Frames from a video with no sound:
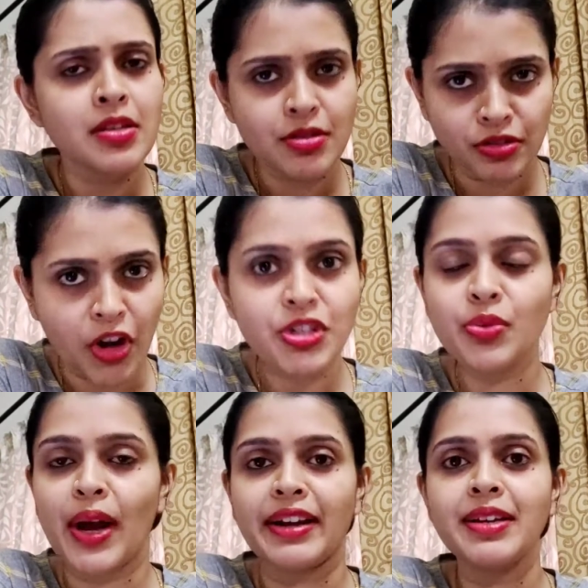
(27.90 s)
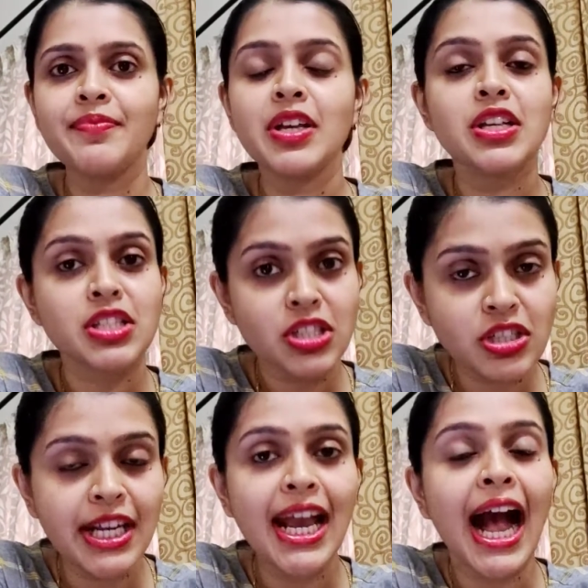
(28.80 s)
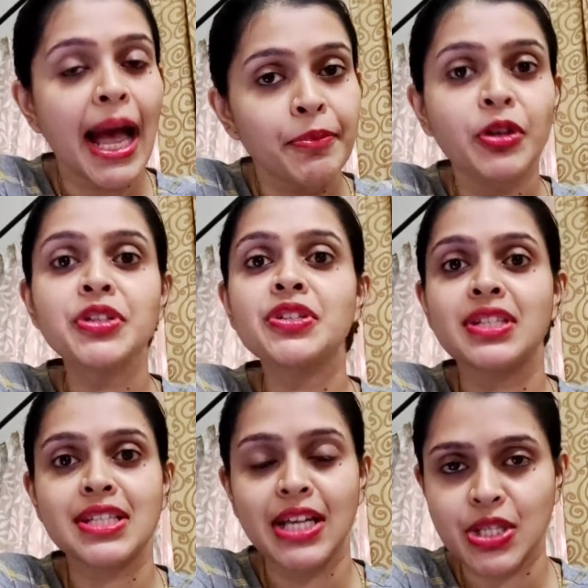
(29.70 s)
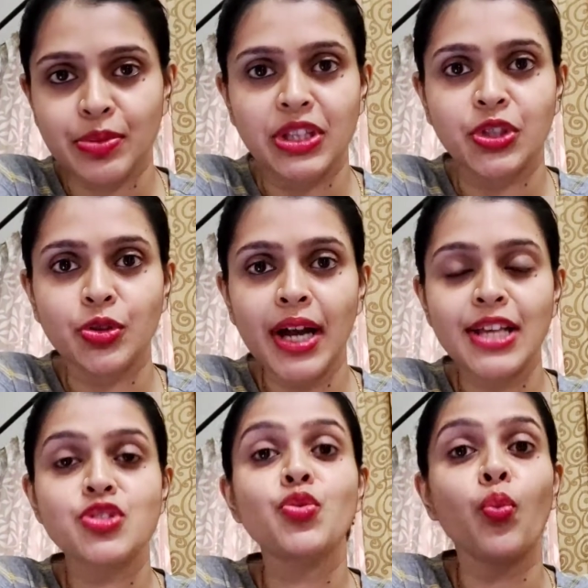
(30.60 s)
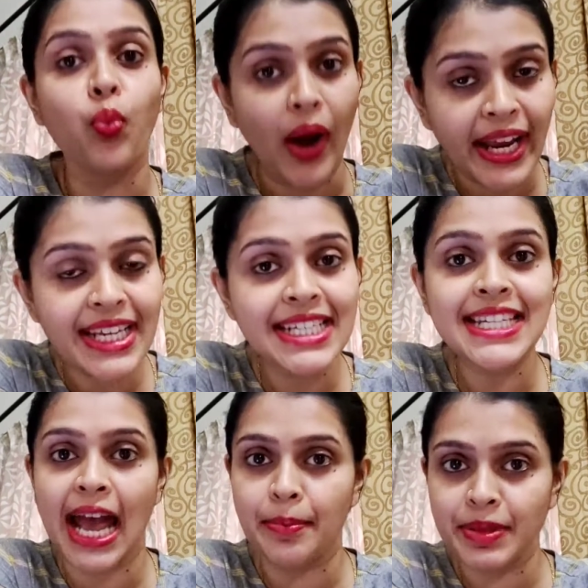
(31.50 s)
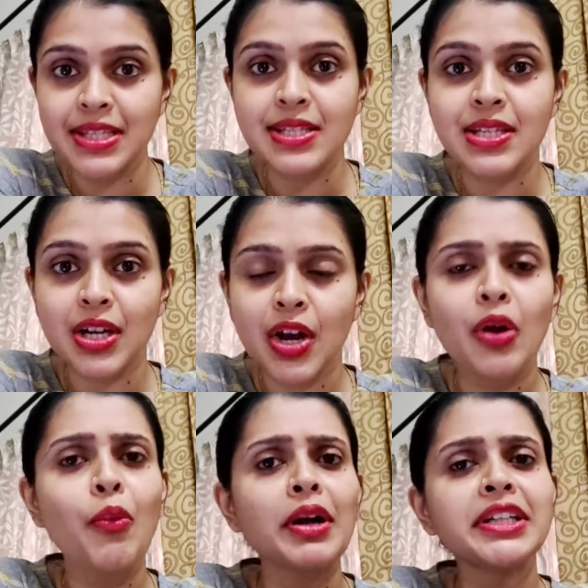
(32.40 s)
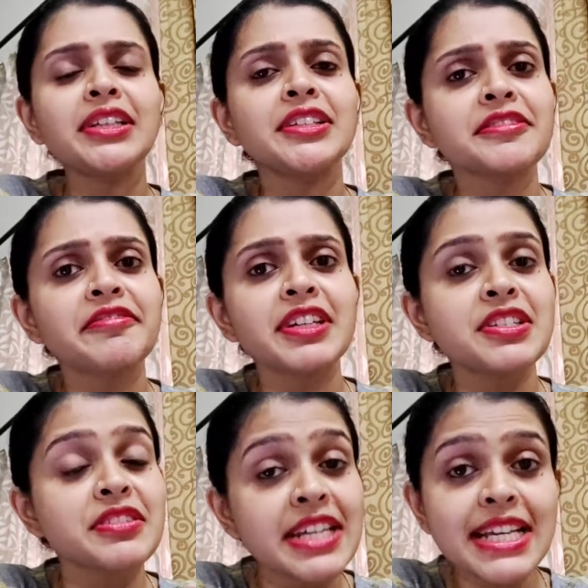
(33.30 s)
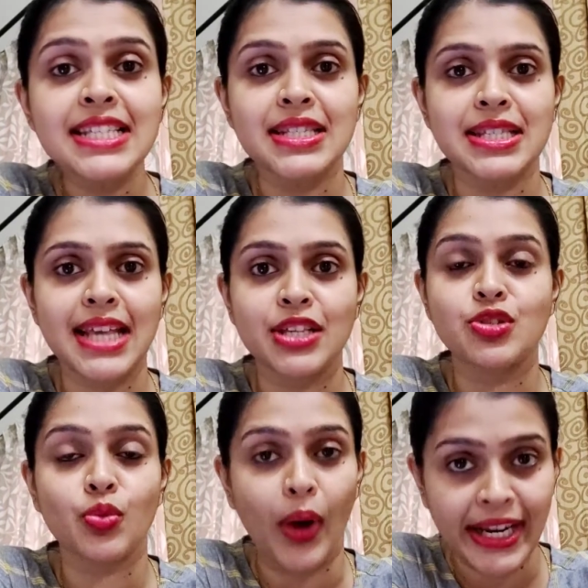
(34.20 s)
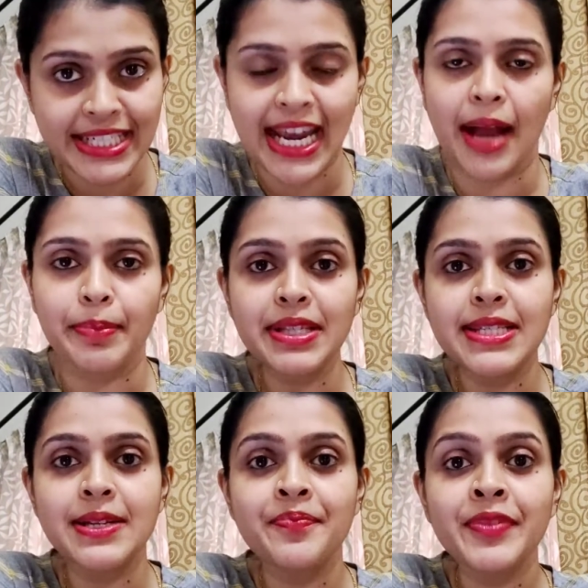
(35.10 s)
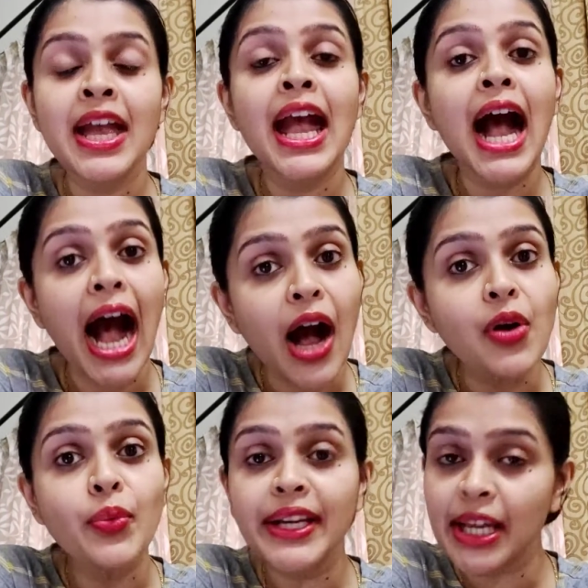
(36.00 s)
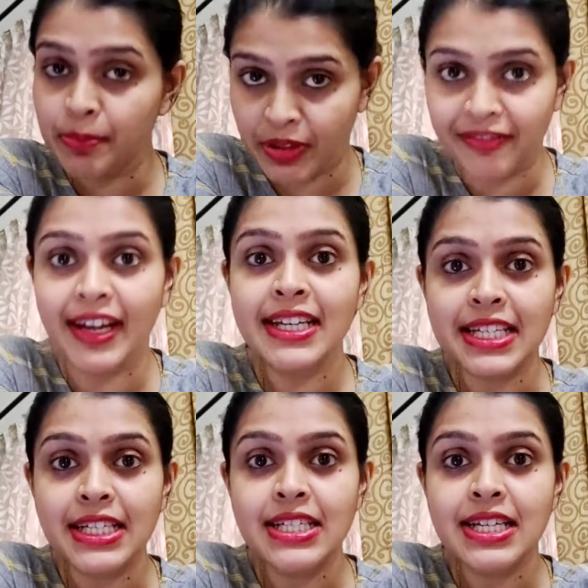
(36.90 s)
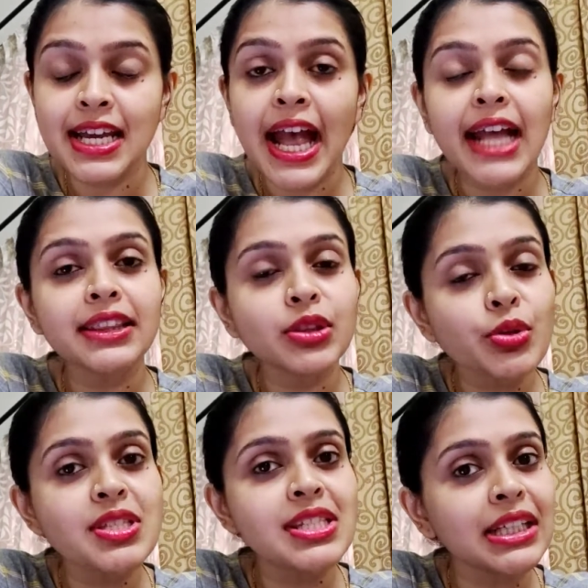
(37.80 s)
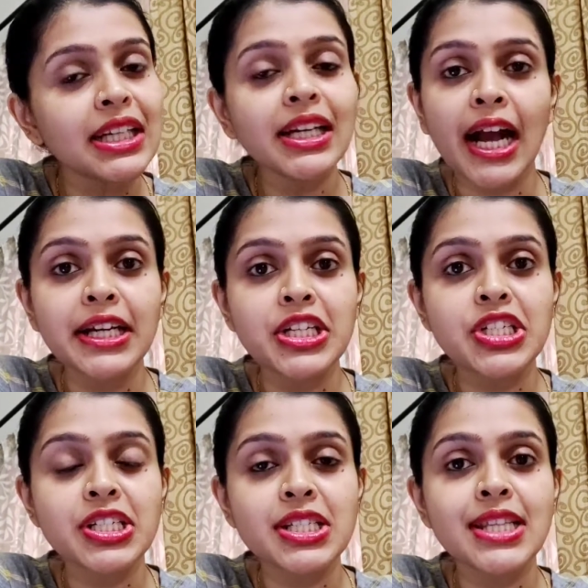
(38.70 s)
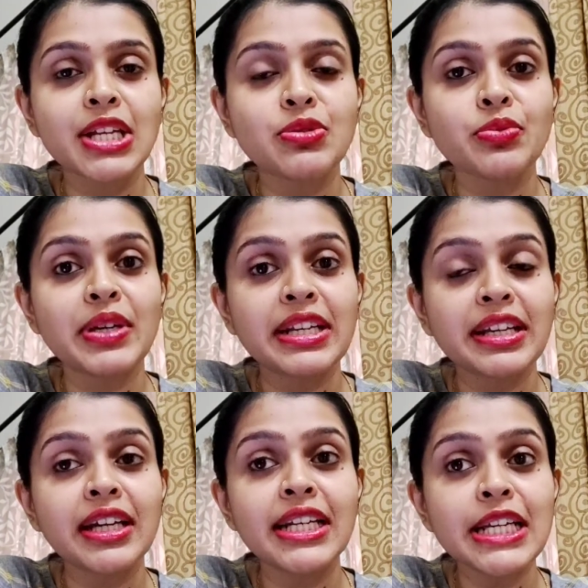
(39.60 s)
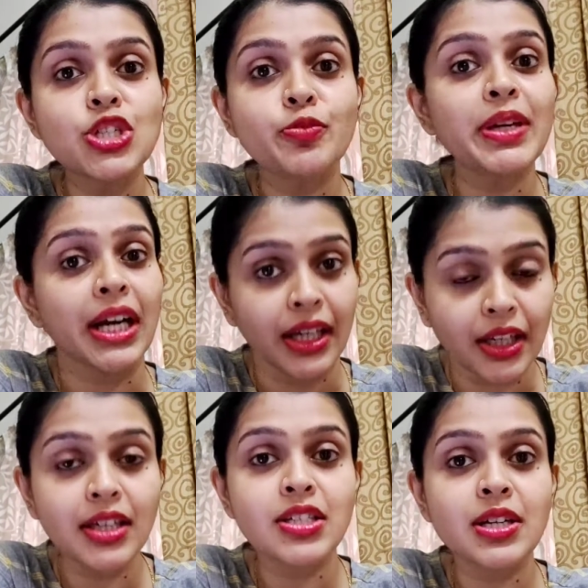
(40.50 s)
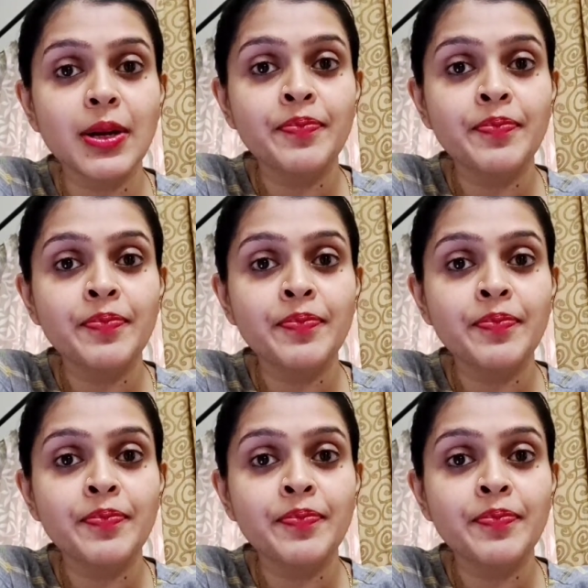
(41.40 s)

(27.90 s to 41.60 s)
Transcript: So not to worry. So today I'm going to discuss with you as to why it happens, what are the different reasons as to why it happens, how we can prevent it, and those certain conditions that we really need to be alert